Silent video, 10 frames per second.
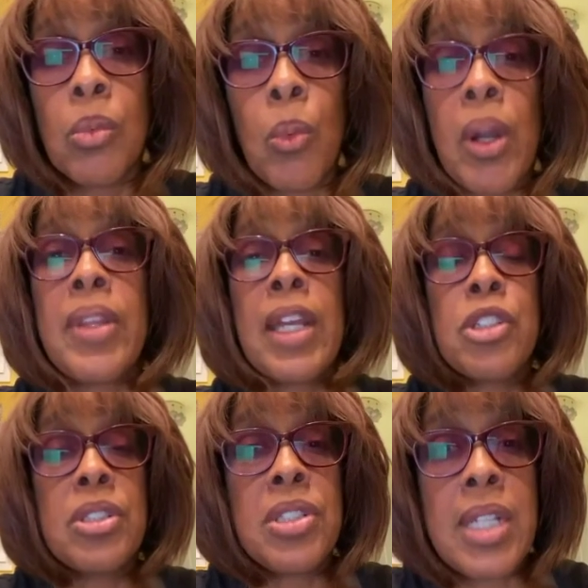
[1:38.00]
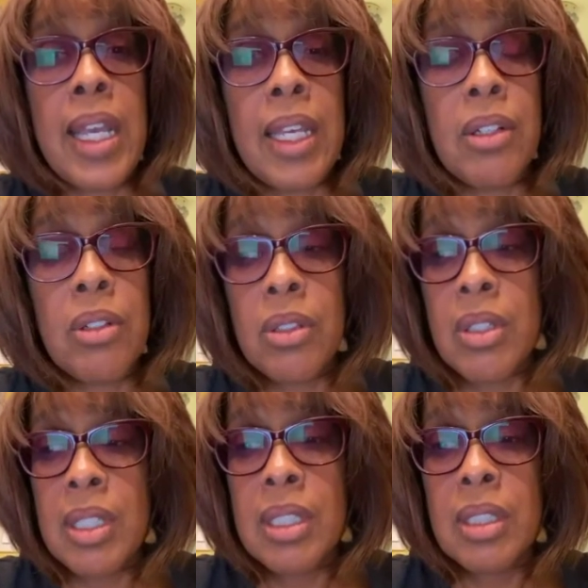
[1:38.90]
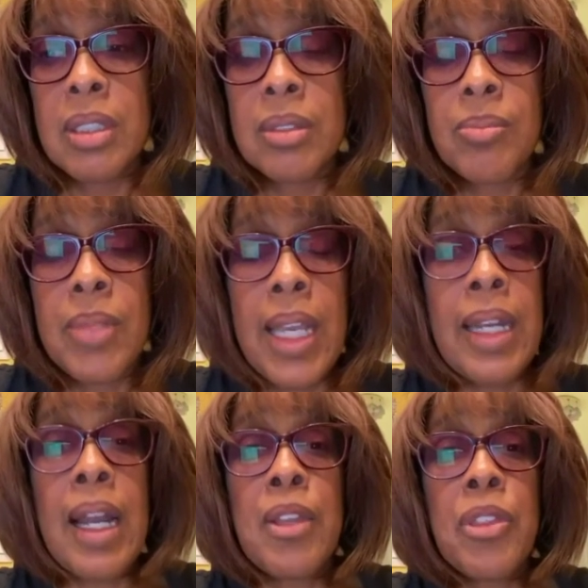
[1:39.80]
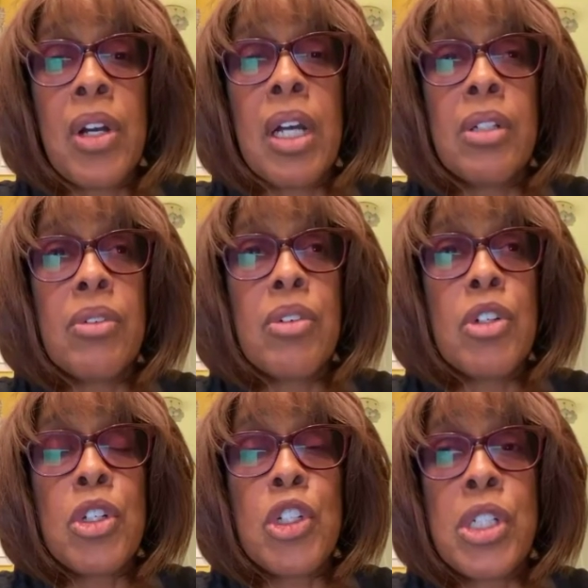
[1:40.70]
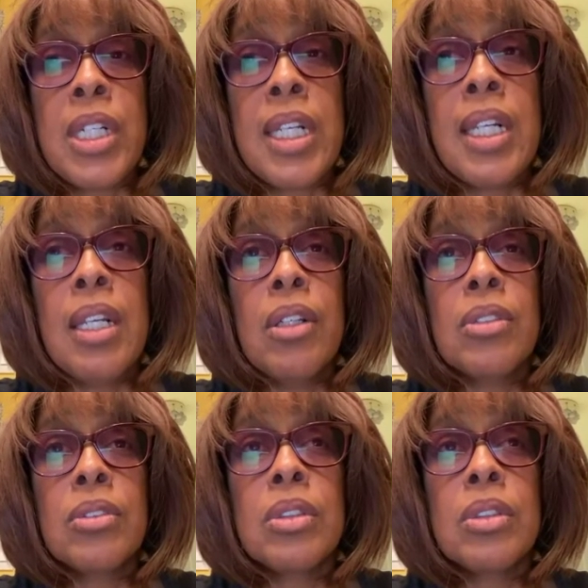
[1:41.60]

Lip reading: where that should stand. And I thought it